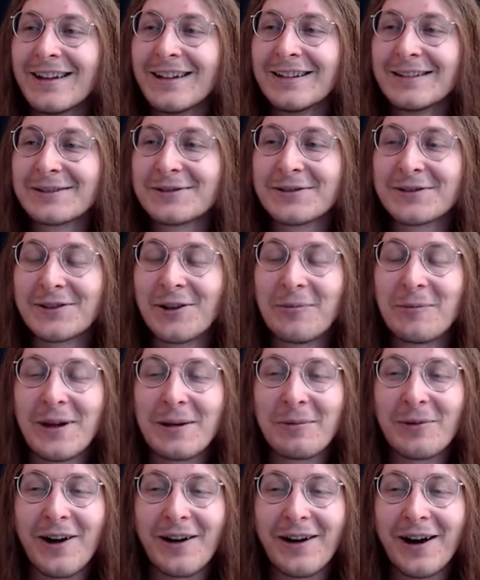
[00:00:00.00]
Some
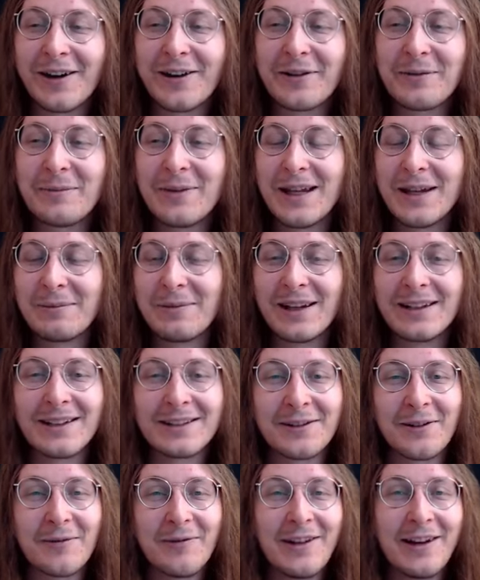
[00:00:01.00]
people are kind of memeing that
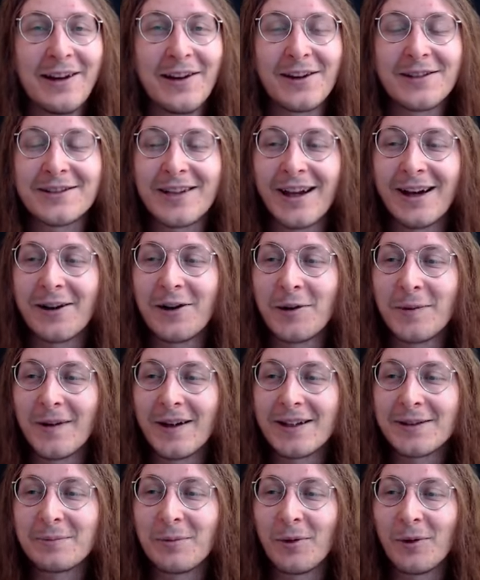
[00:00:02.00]
on videos I
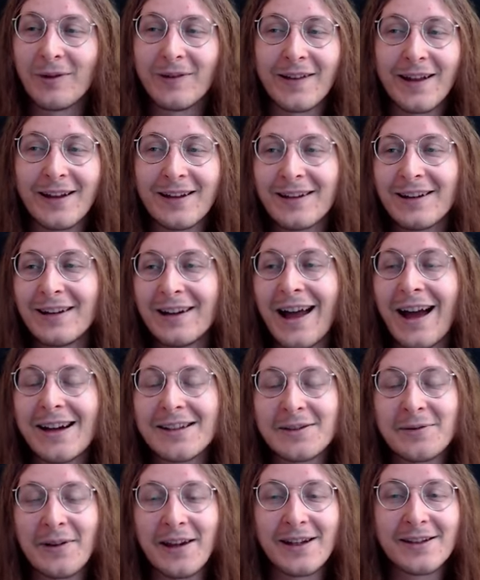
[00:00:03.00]
always pull the
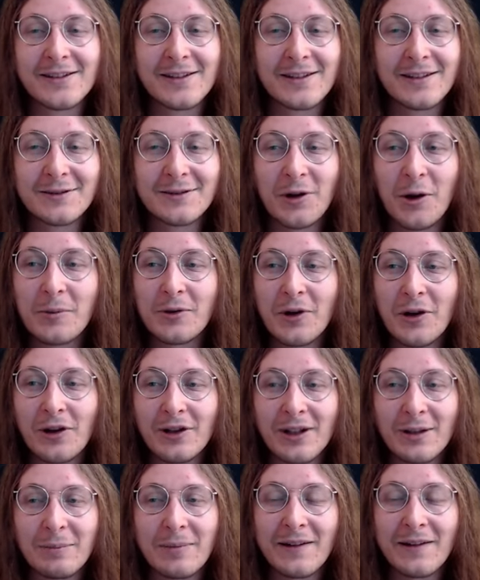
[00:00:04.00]
last week's top
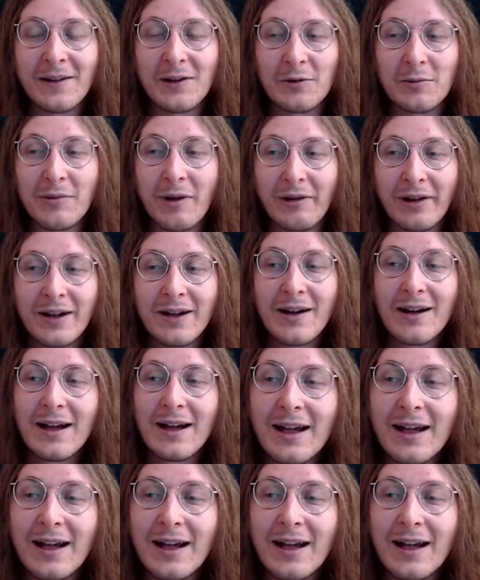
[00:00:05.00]
30 platinum arena.